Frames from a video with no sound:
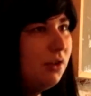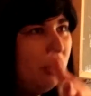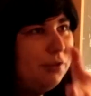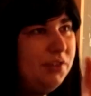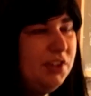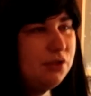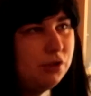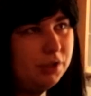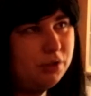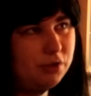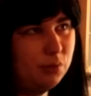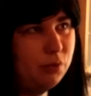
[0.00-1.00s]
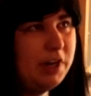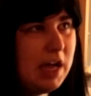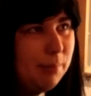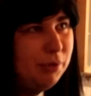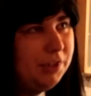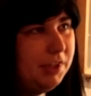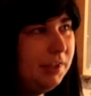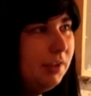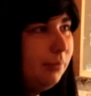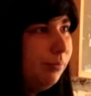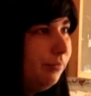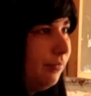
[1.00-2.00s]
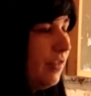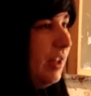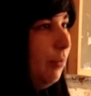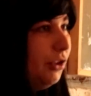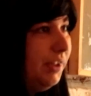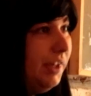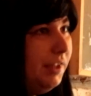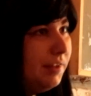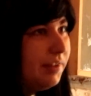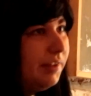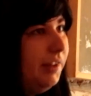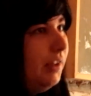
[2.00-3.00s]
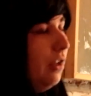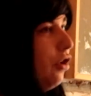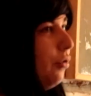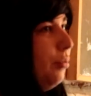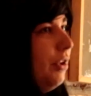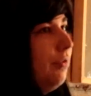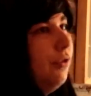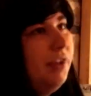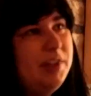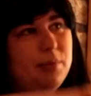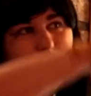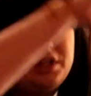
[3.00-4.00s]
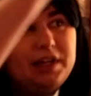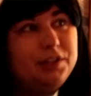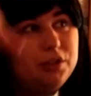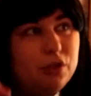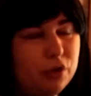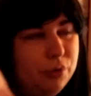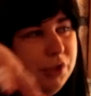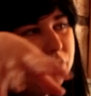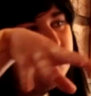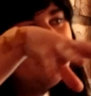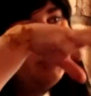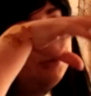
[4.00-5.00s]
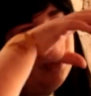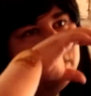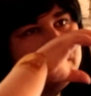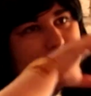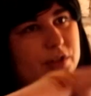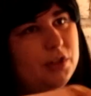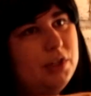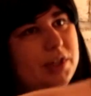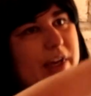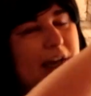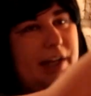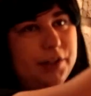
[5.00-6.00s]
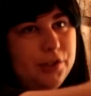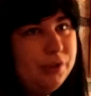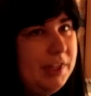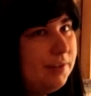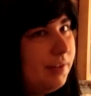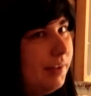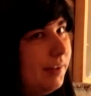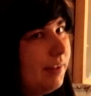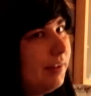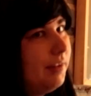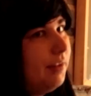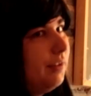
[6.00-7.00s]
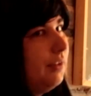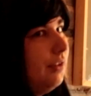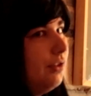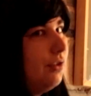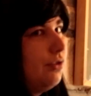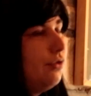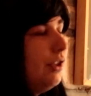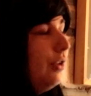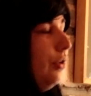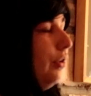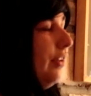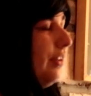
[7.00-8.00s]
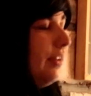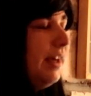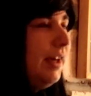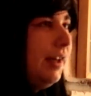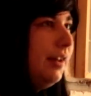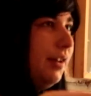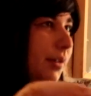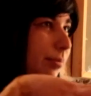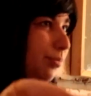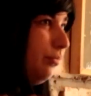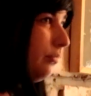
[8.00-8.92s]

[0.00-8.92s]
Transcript: all of these struggles were happening simultaneously, along with, for example, anti-colonial struggles, anti-racist struggles, and